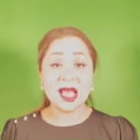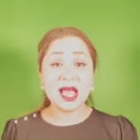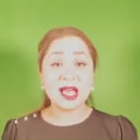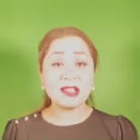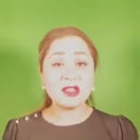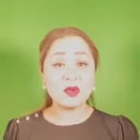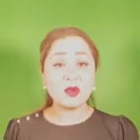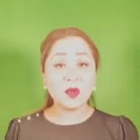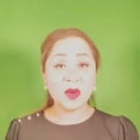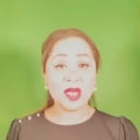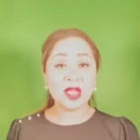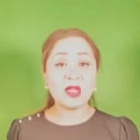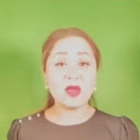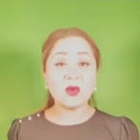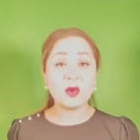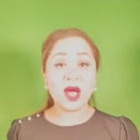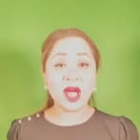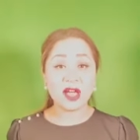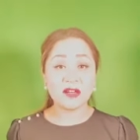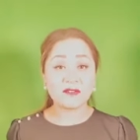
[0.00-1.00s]
And the way
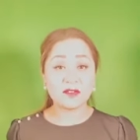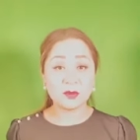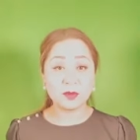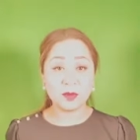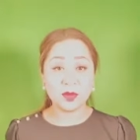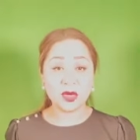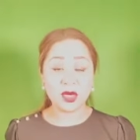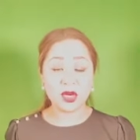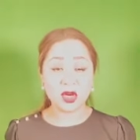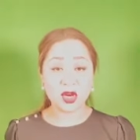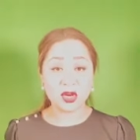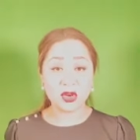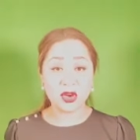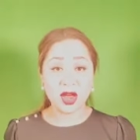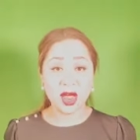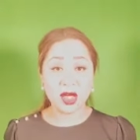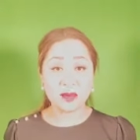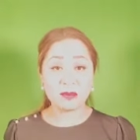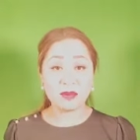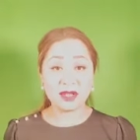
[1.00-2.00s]
you have to put it on your
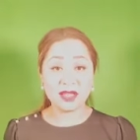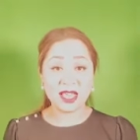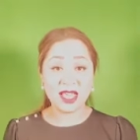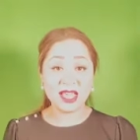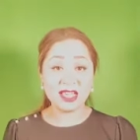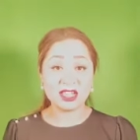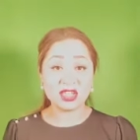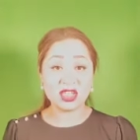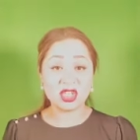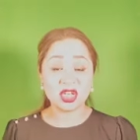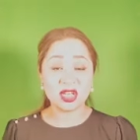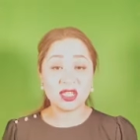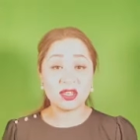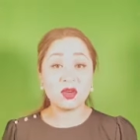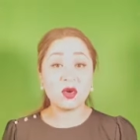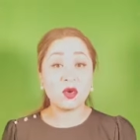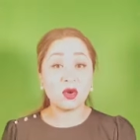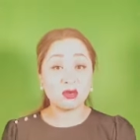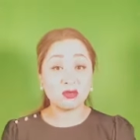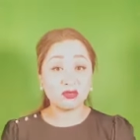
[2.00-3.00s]
application
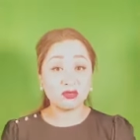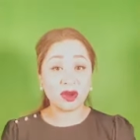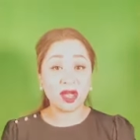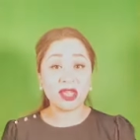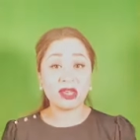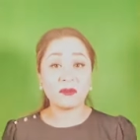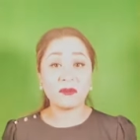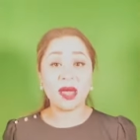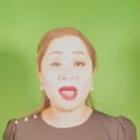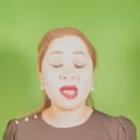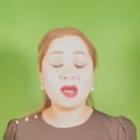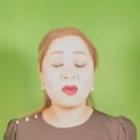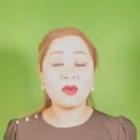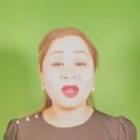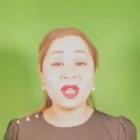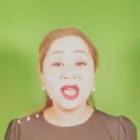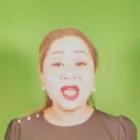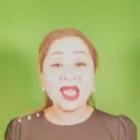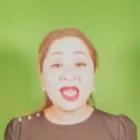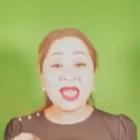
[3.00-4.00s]
or write them
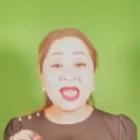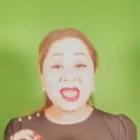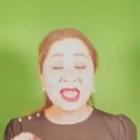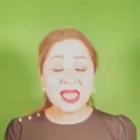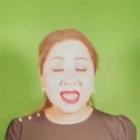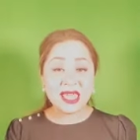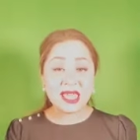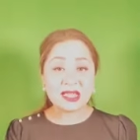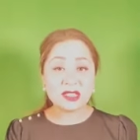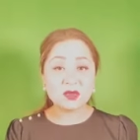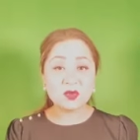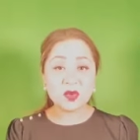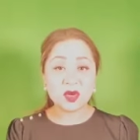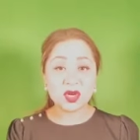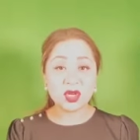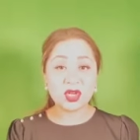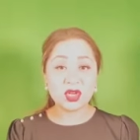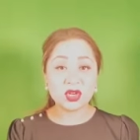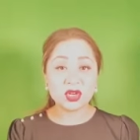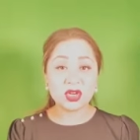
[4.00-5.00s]
out is
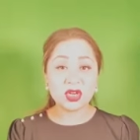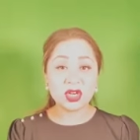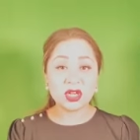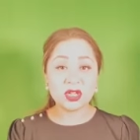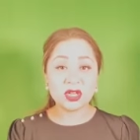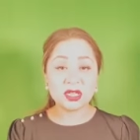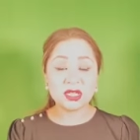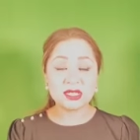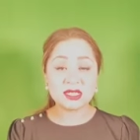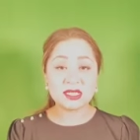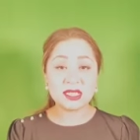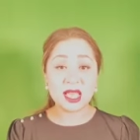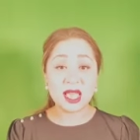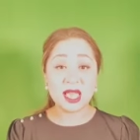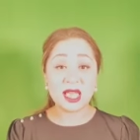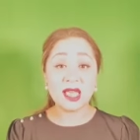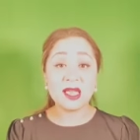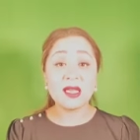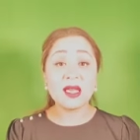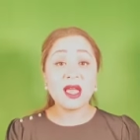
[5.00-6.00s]
where you're gonna
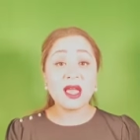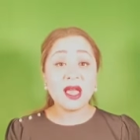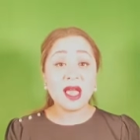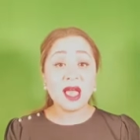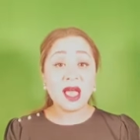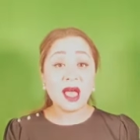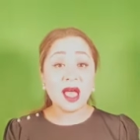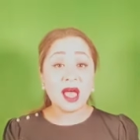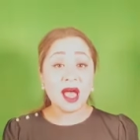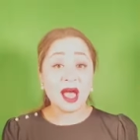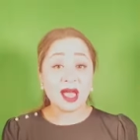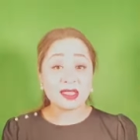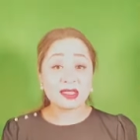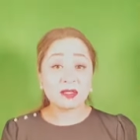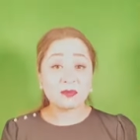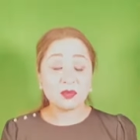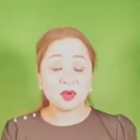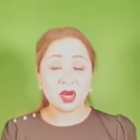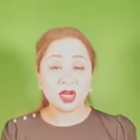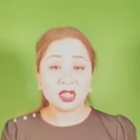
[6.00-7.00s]
say, as
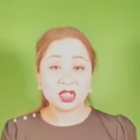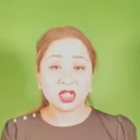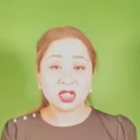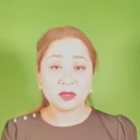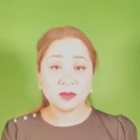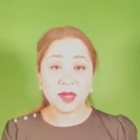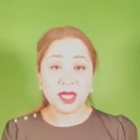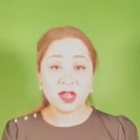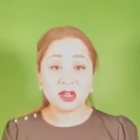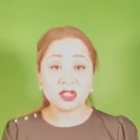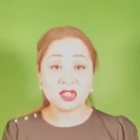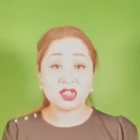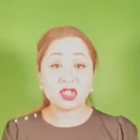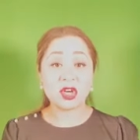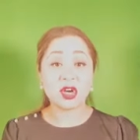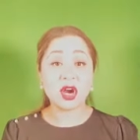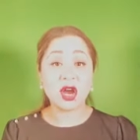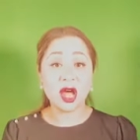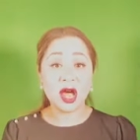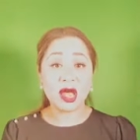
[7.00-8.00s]
a project
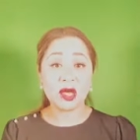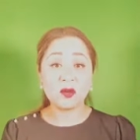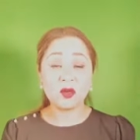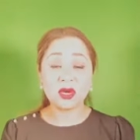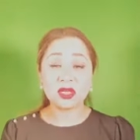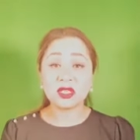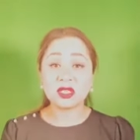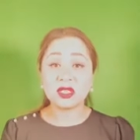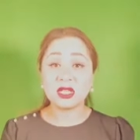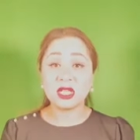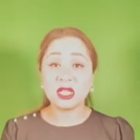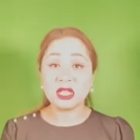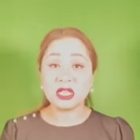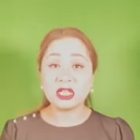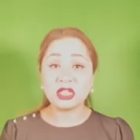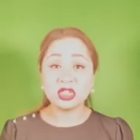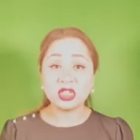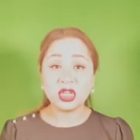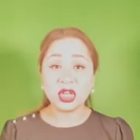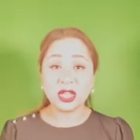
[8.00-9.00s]
manager, I worked in the
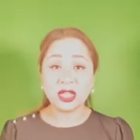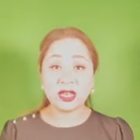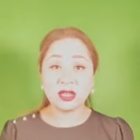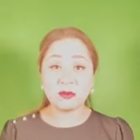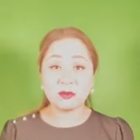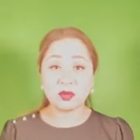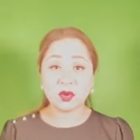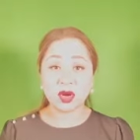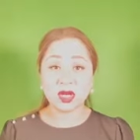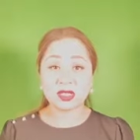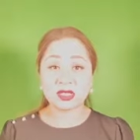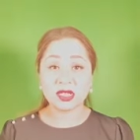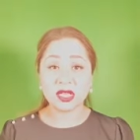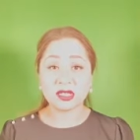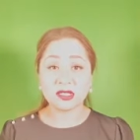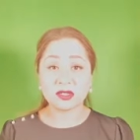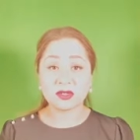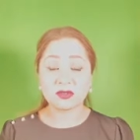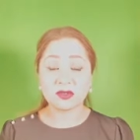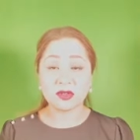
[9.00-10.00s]
initiating
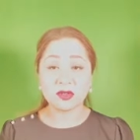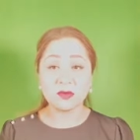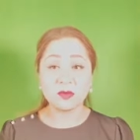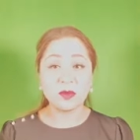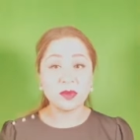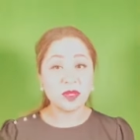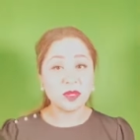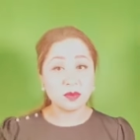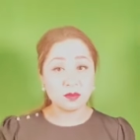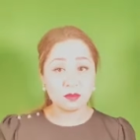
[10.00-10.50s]
process group,